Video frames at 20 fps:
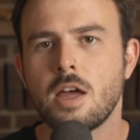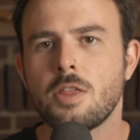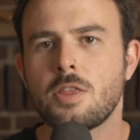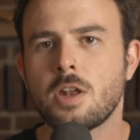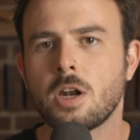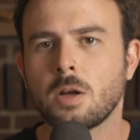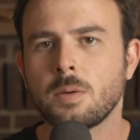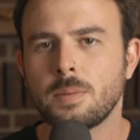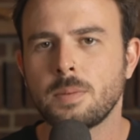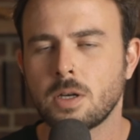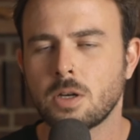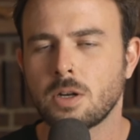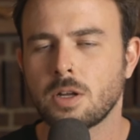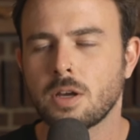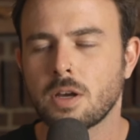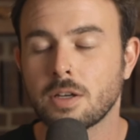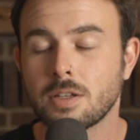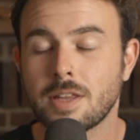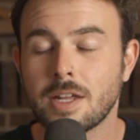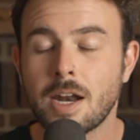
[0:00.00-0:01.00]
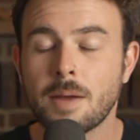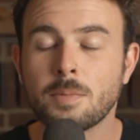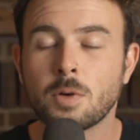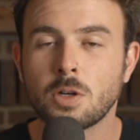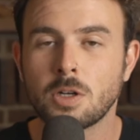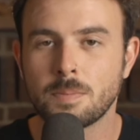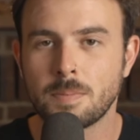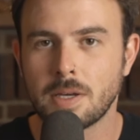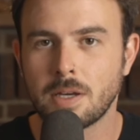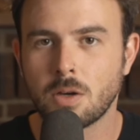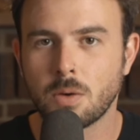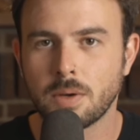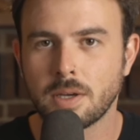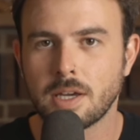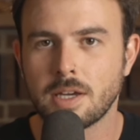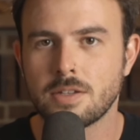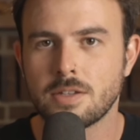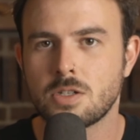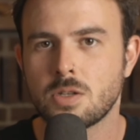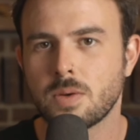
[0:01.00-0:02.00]
Then I'm going to, then I'm going to be going
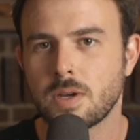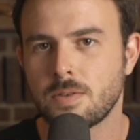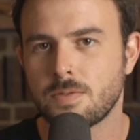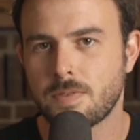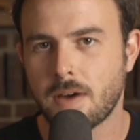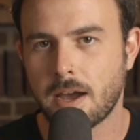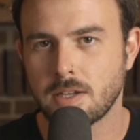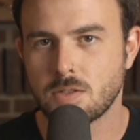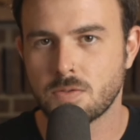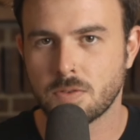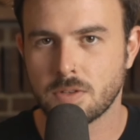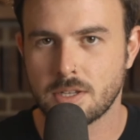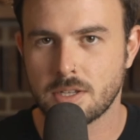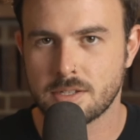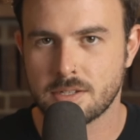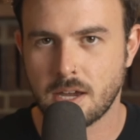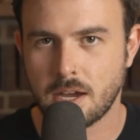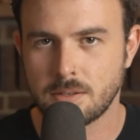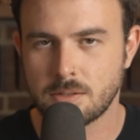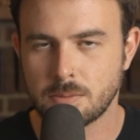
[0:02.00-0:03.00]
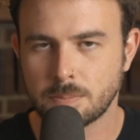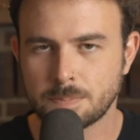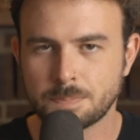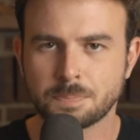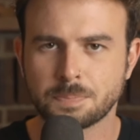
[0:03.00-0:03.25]
into advice for the signs.